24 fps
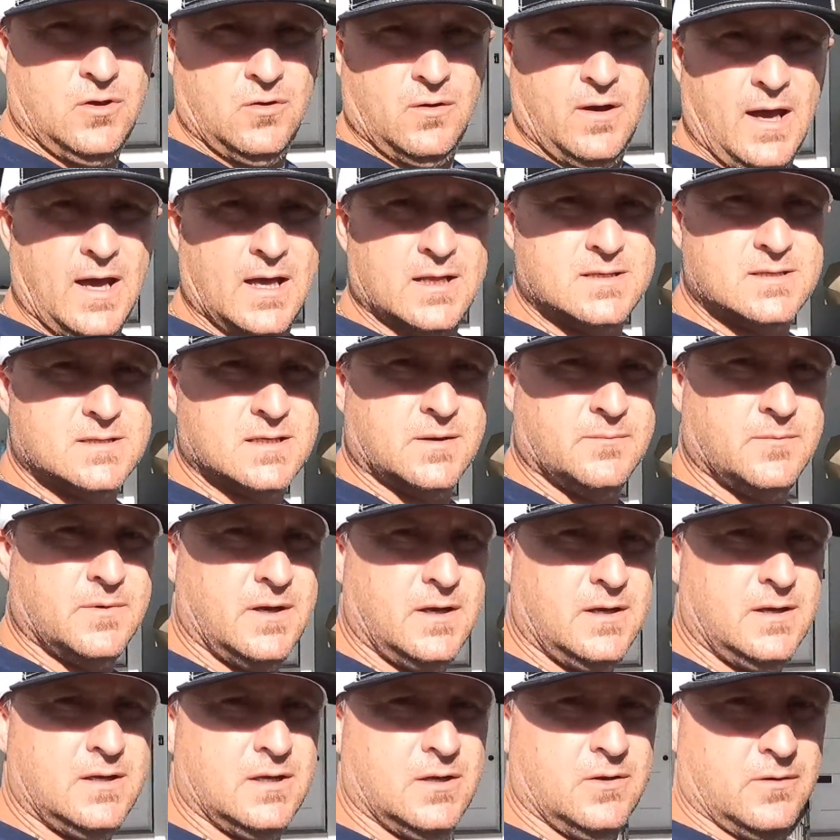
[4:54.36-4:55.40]
you had
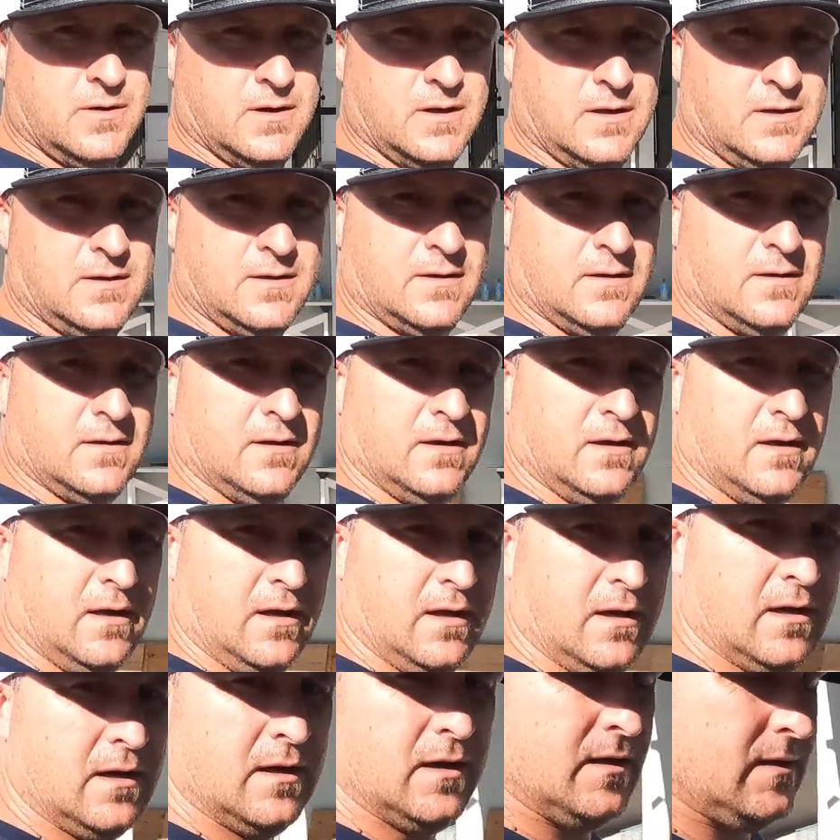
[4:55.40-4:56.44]
somebody do it,
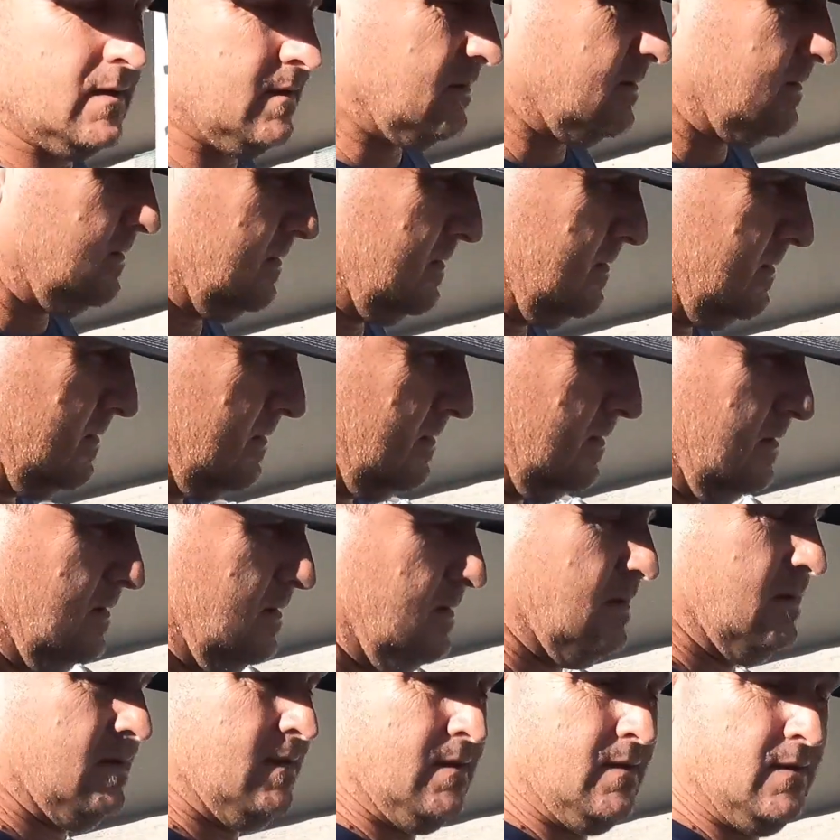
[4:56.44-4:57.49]
let
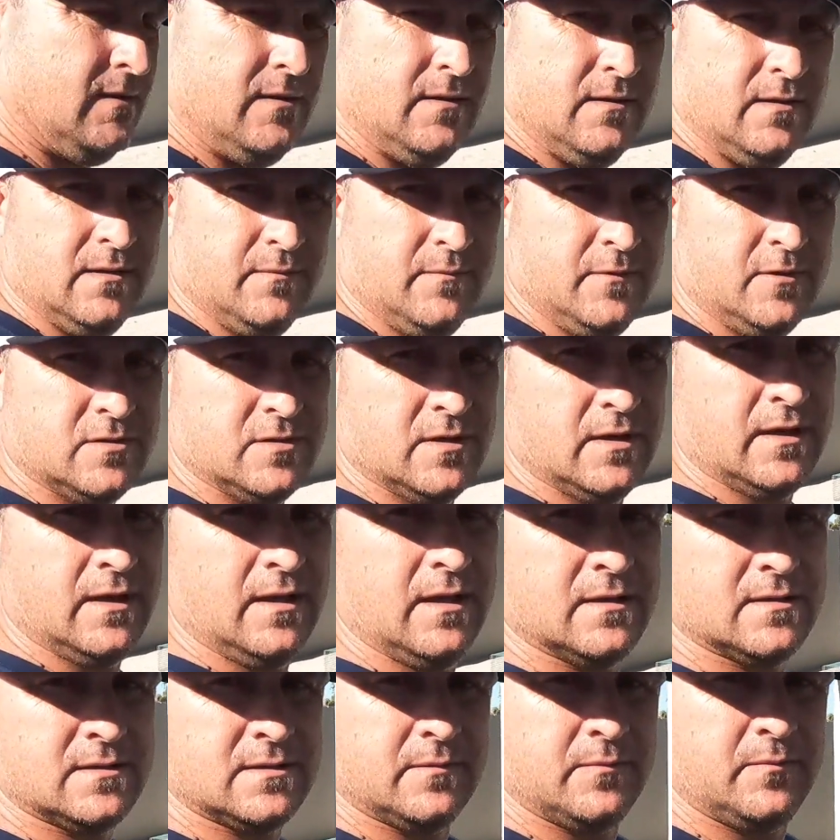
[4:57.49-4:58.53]
me try to
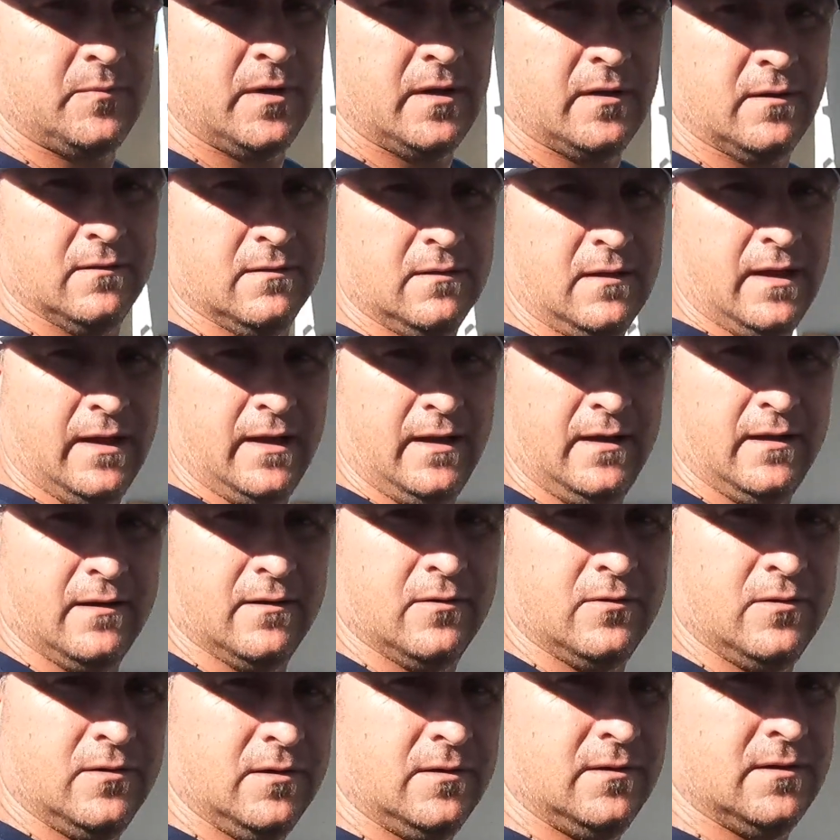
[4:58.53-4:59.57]
get some better light
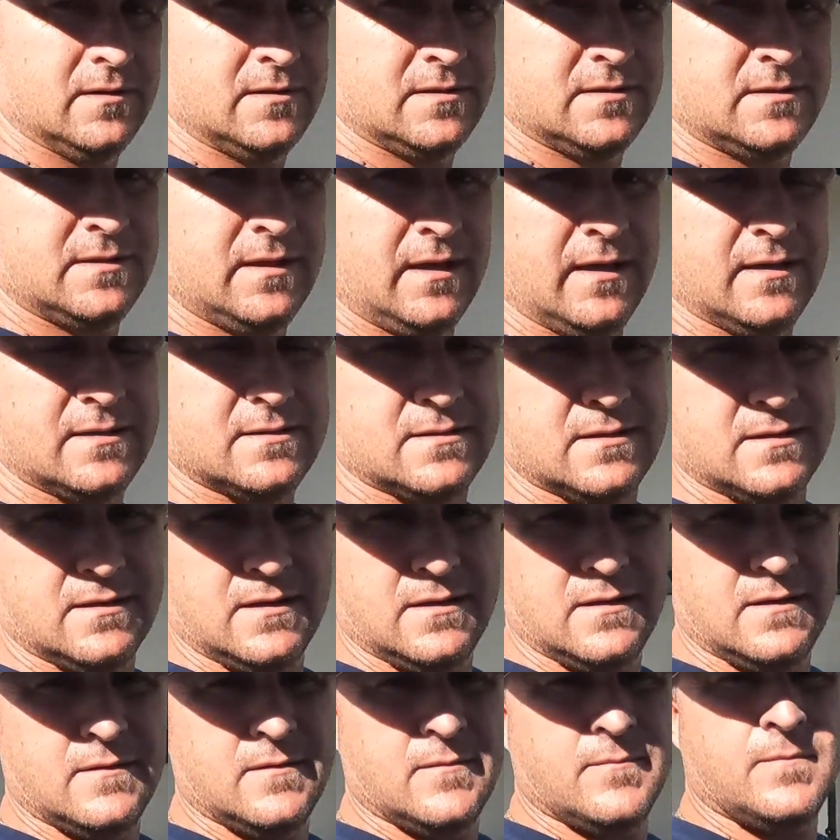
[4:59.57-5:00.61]
here. Goodness sakes.
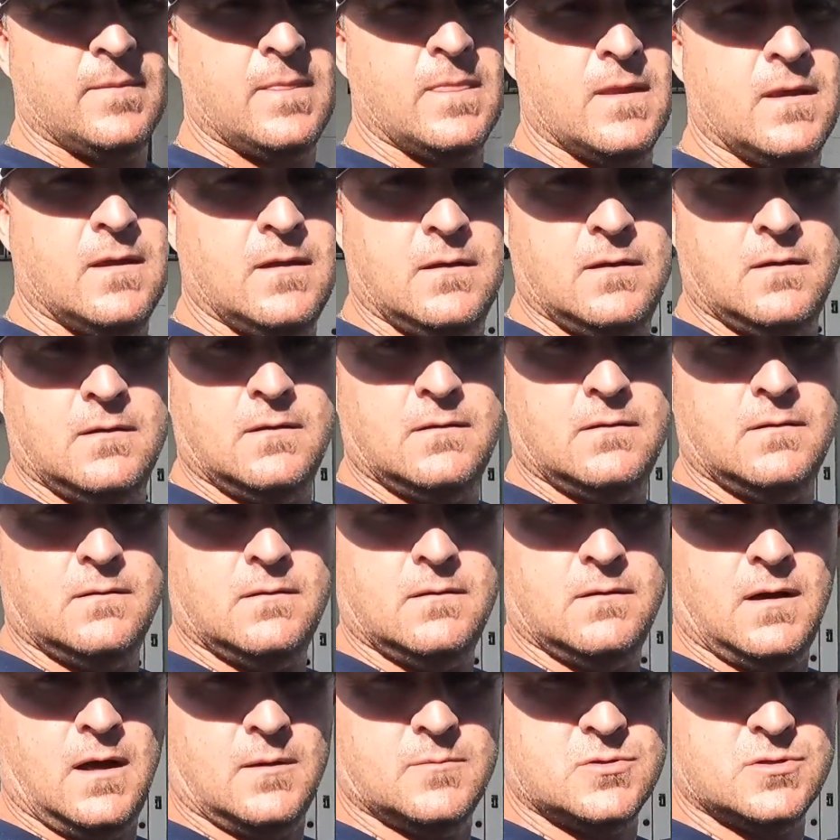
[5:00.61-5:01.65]

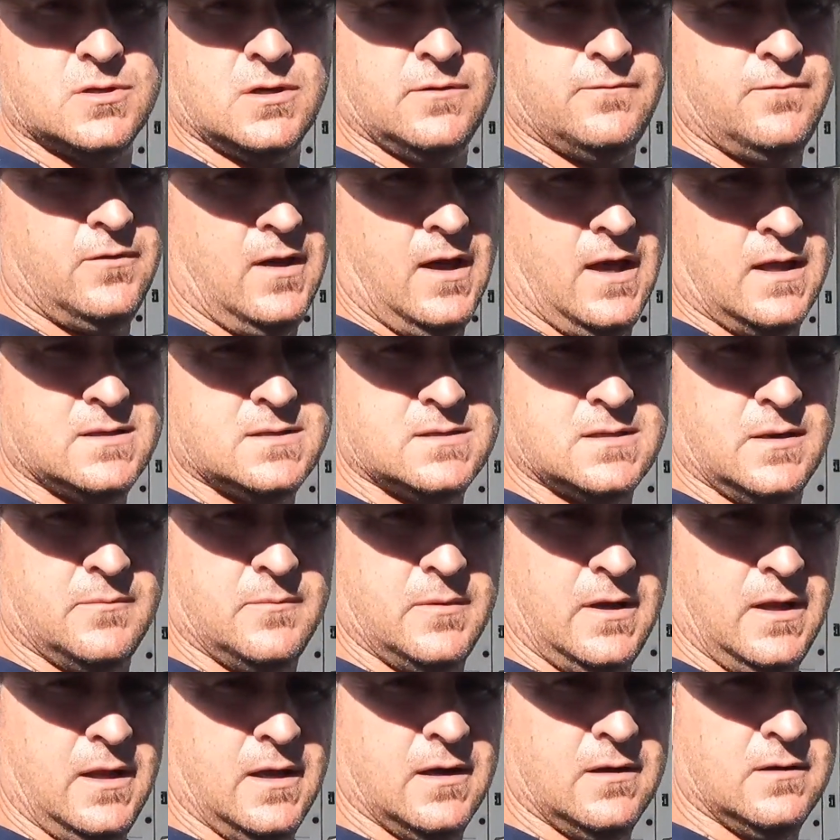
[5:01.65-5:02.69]
I'm sure if you had
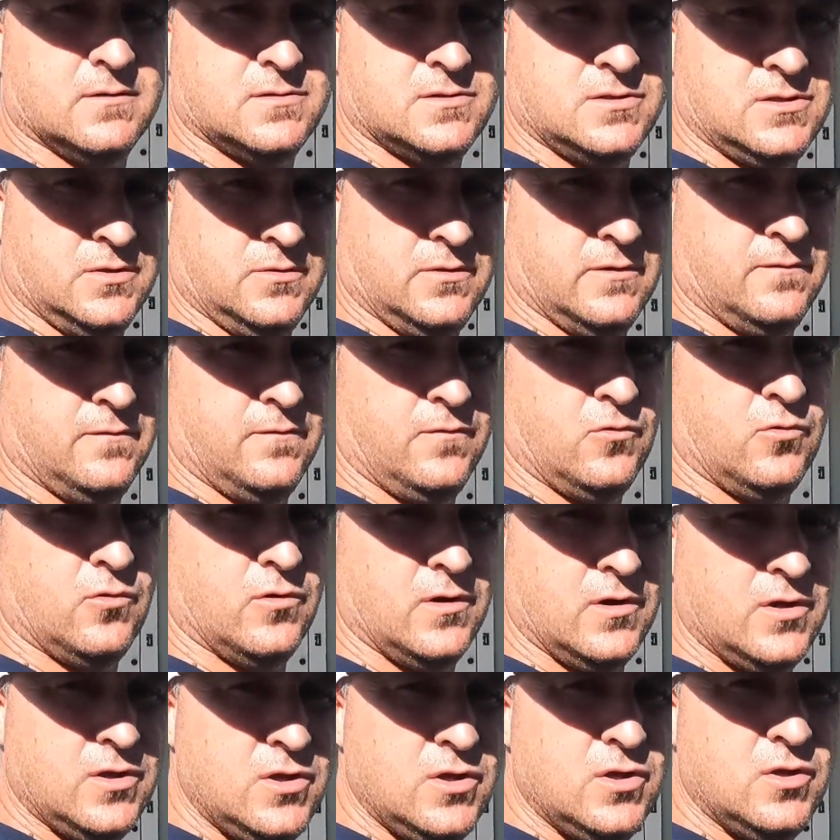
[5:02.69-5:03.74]
somebody else do it
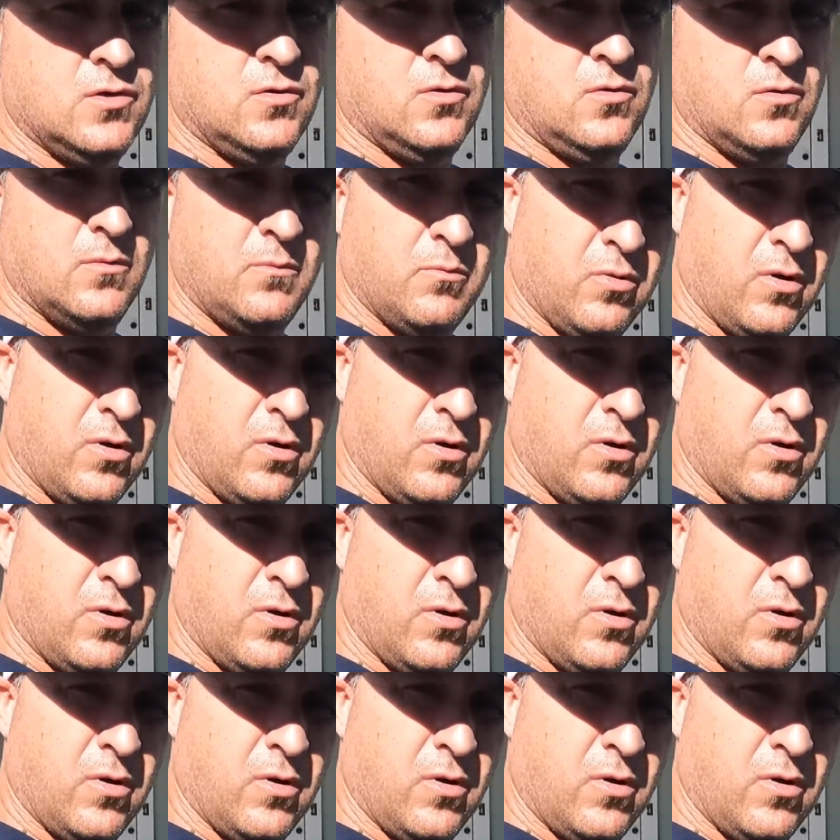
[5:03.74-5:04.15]
for you,